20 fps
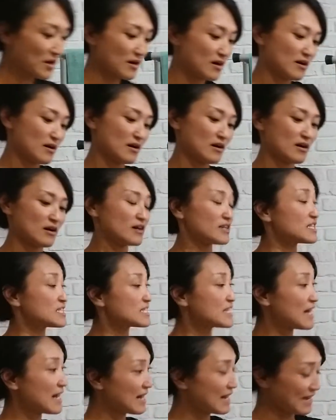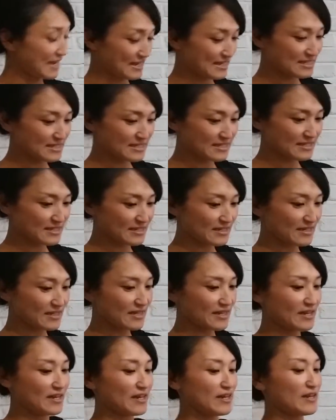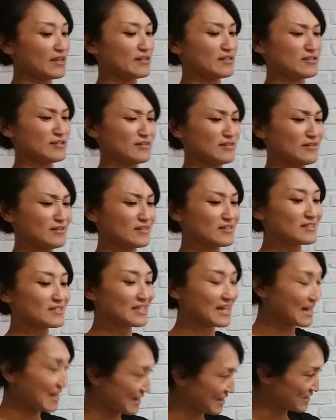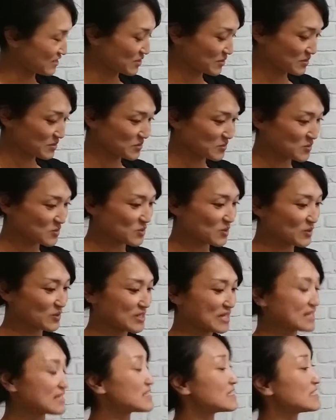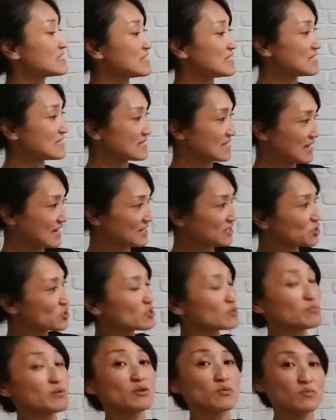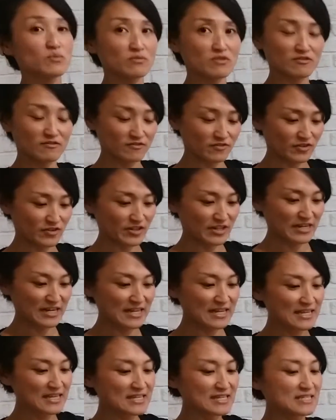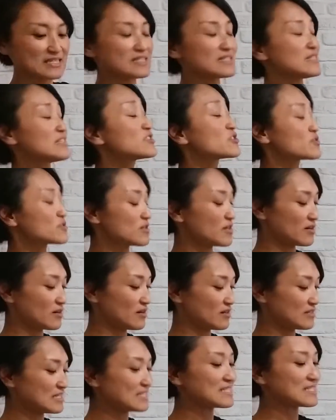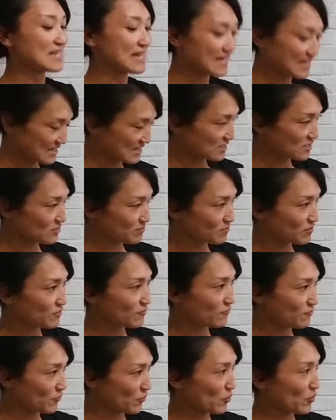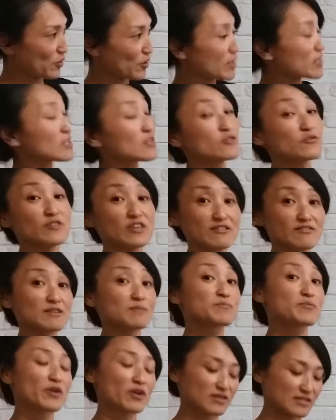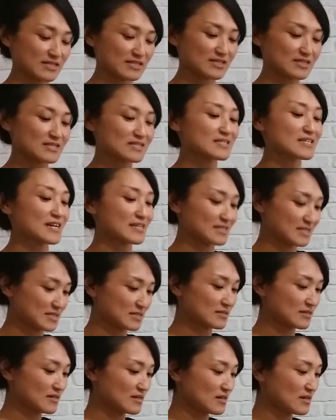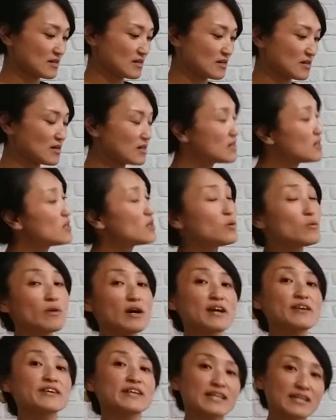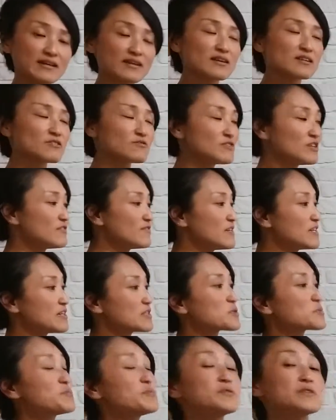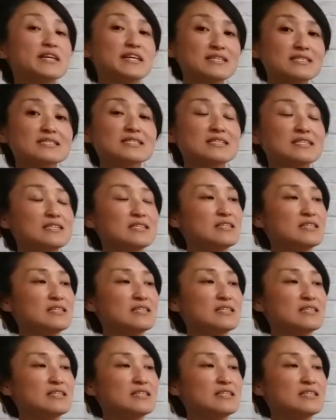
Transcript: are tied and dyed, so that the design to be woven is decided before the weaving process starts. While ikat weaving is plenty